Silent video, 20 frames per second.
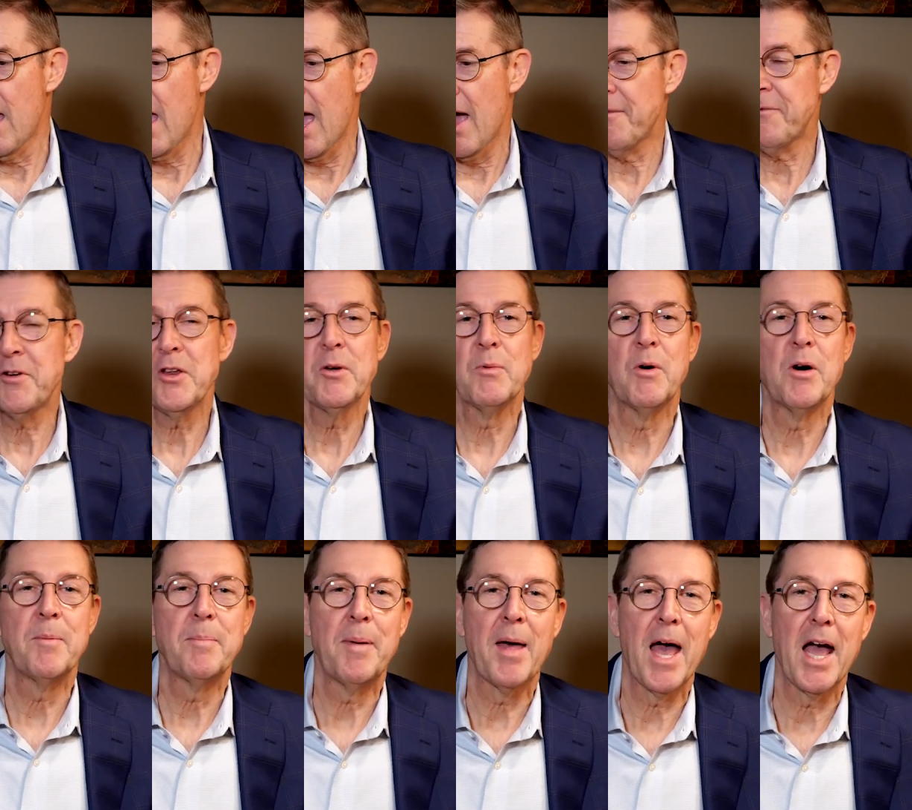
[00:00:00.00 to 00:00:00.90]
After you
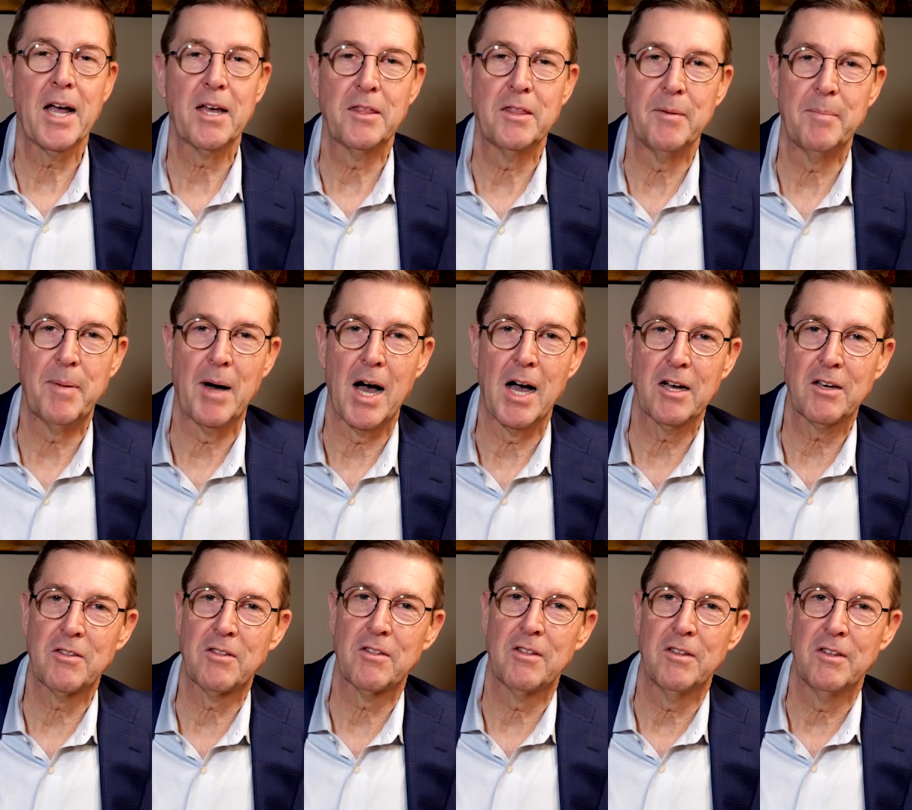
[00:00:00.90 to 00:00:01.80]
unpack the
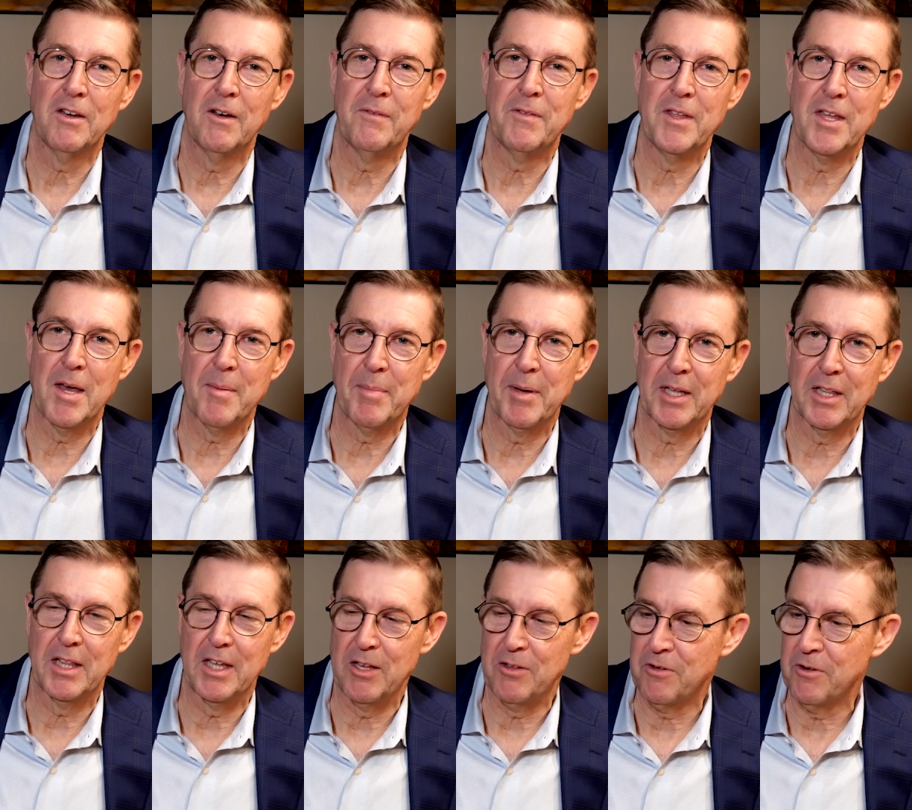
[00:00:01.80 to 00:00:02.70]
box of the Epoch
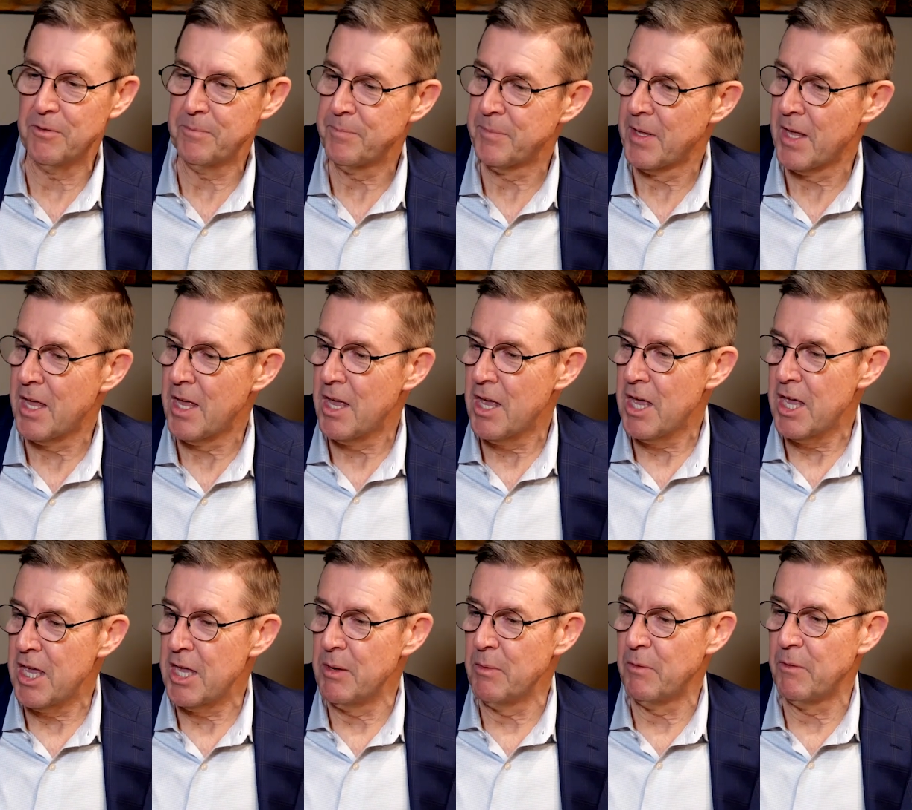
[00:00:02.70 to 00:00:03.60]
laser,
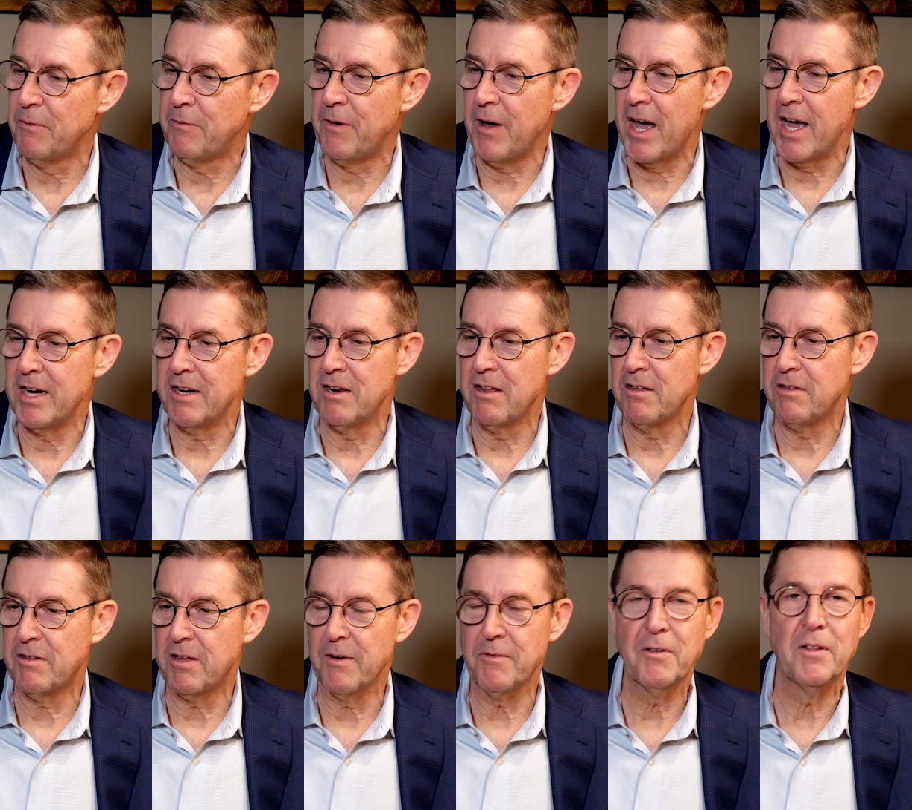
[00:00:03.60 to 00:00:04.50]
you will find
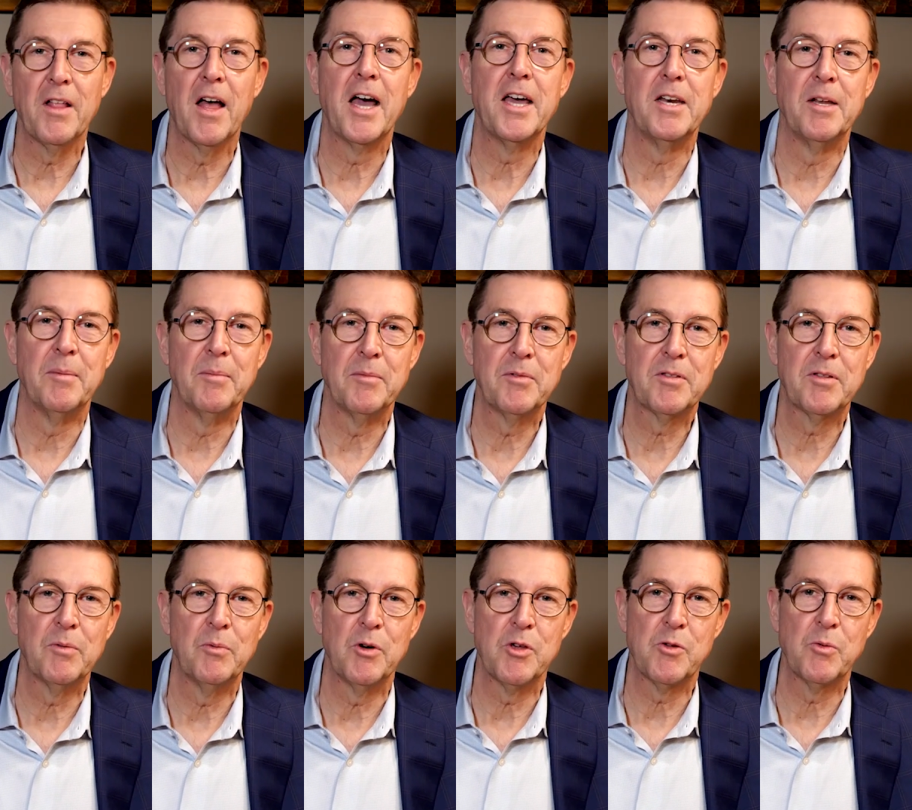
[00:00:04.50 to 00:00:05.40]
several items
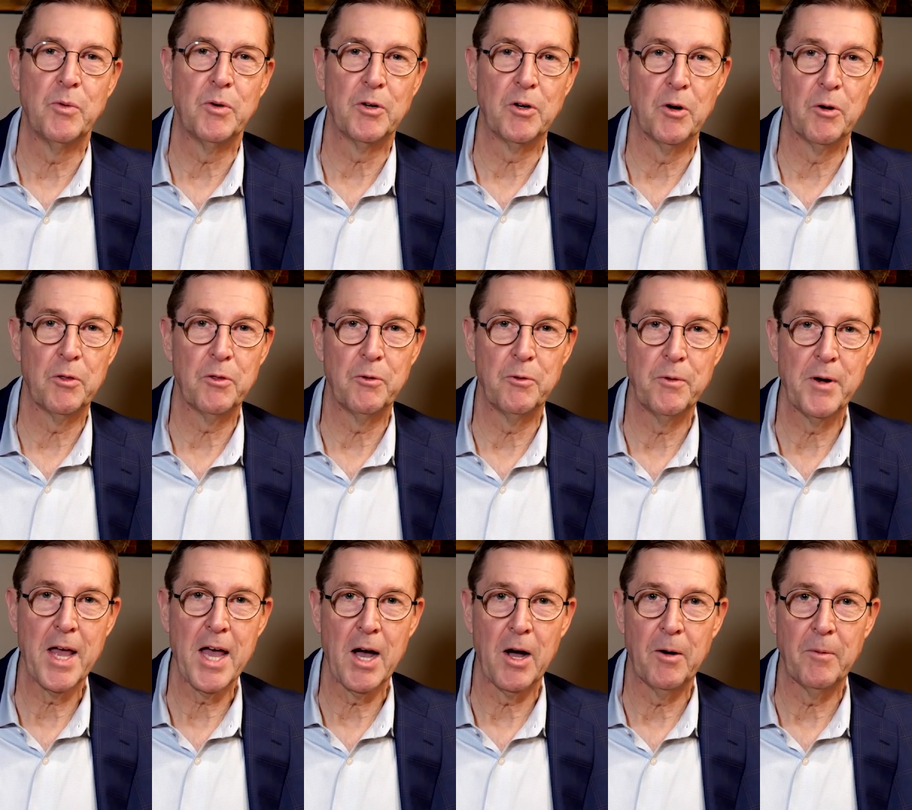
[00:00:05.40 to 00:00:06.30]
which we'll go through
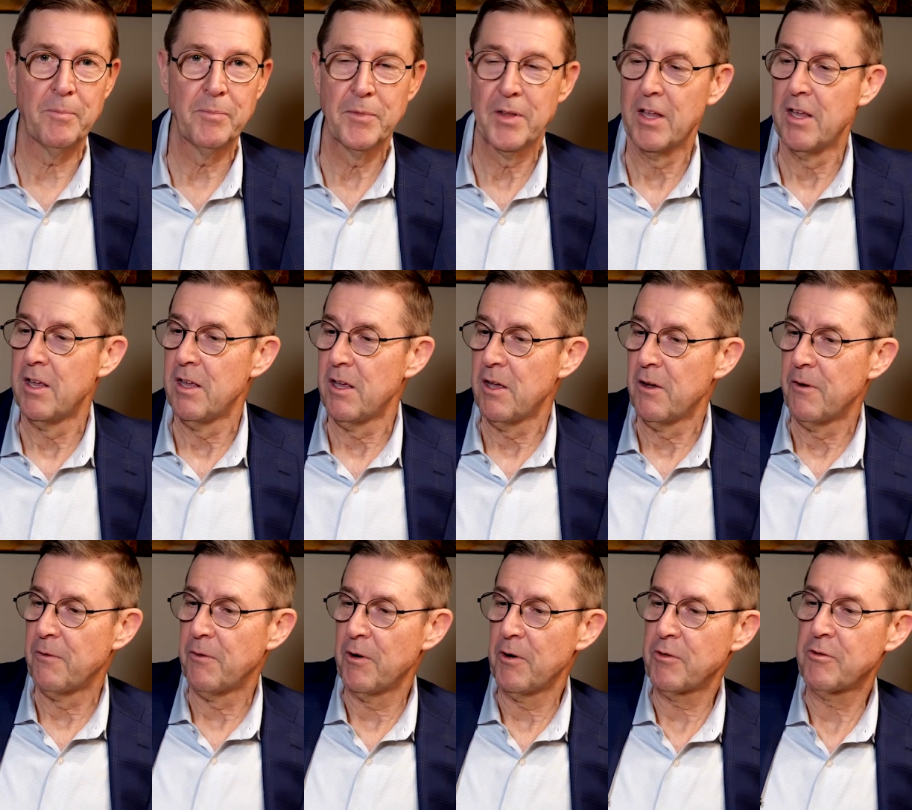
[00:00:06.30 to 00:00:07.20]
now.
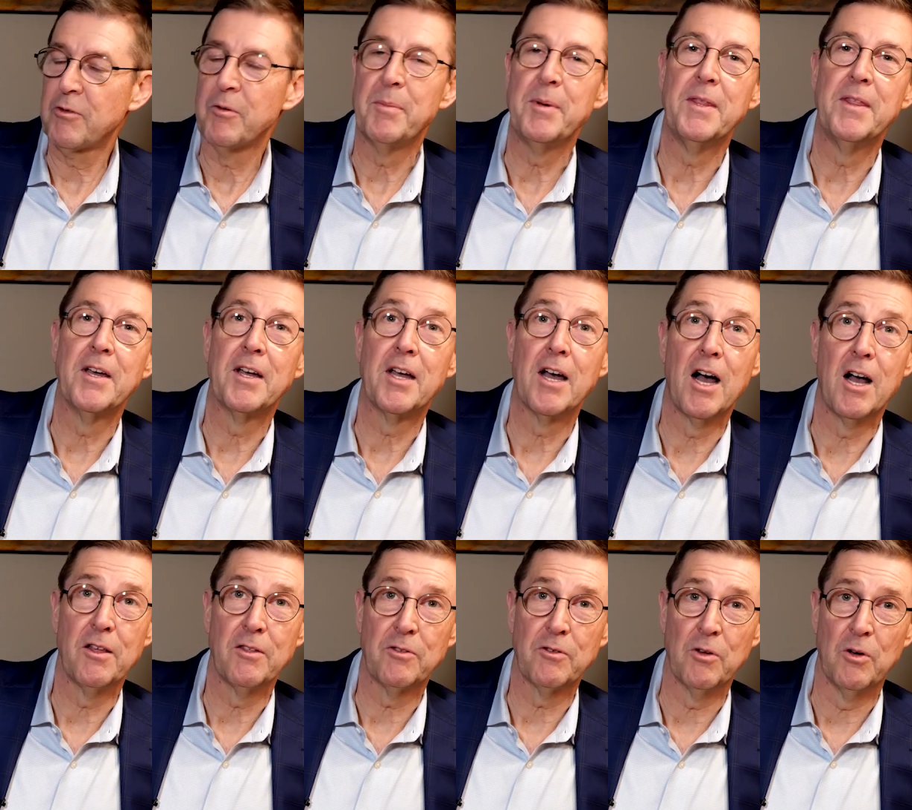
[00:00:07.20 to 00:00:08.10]
First will be the
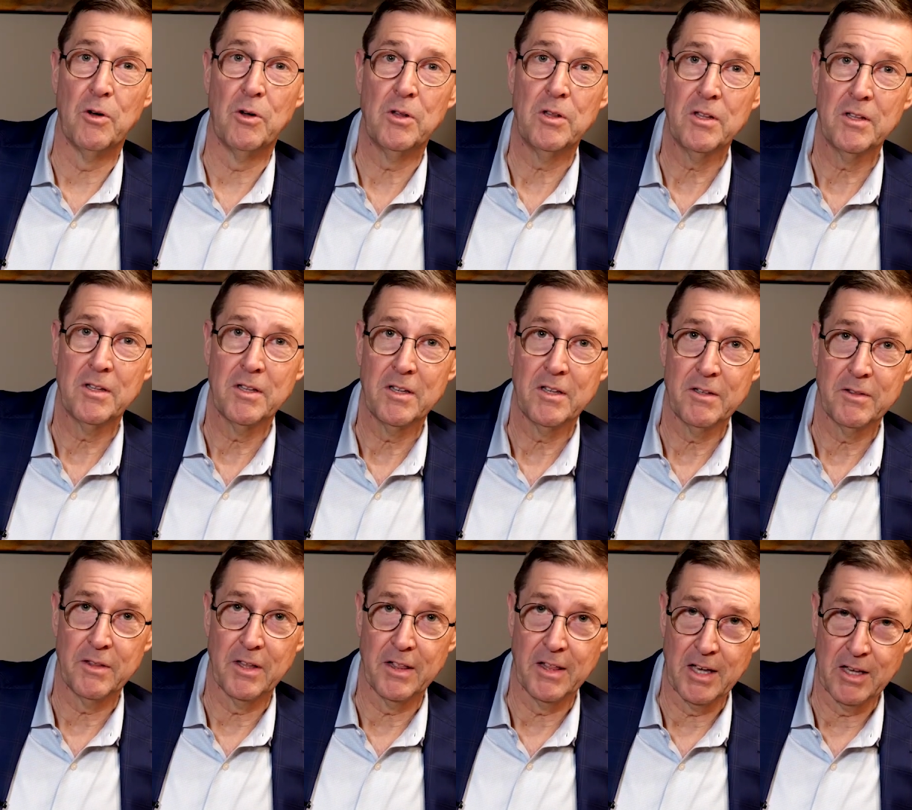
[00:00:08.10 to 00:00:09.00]
console,
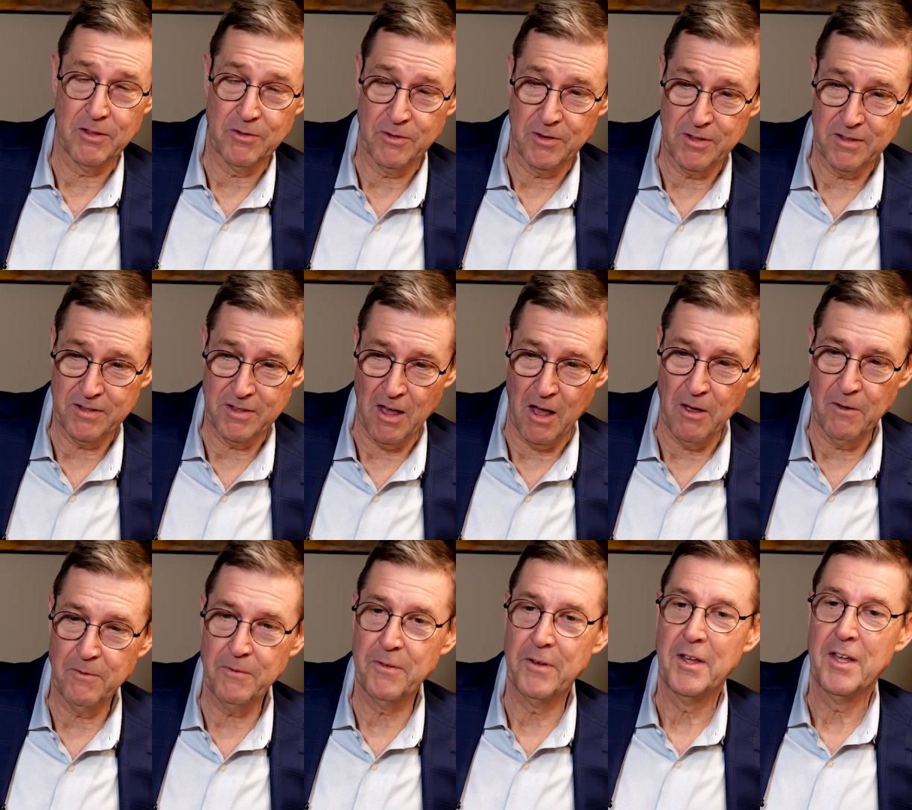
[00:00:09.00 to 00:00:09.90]
the laser
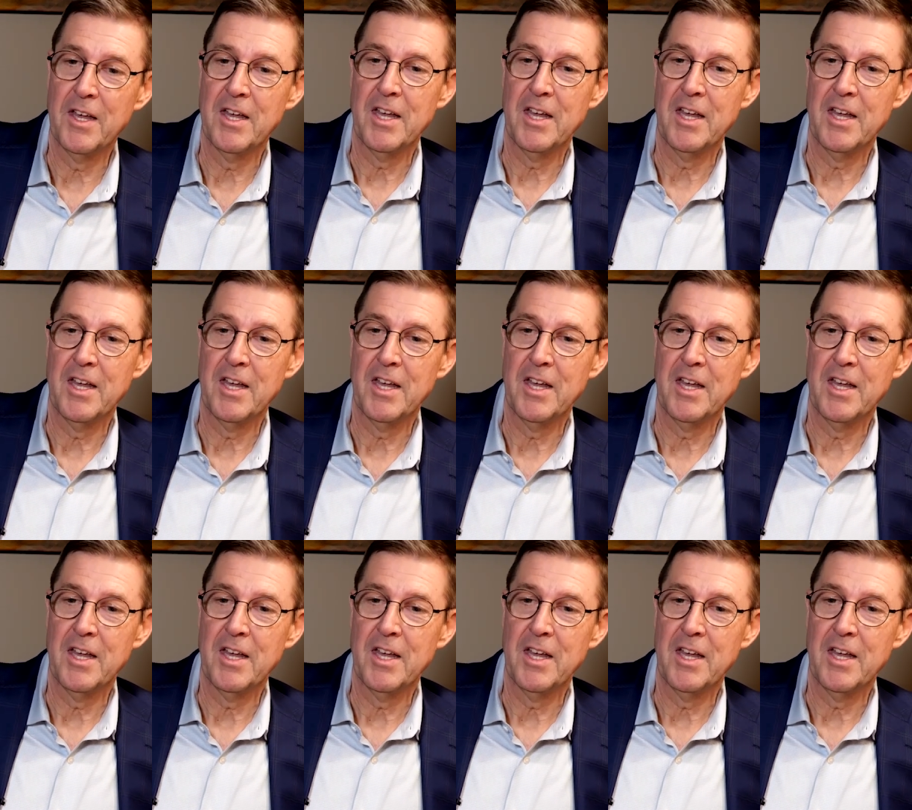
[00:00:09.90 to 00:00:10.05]
itself.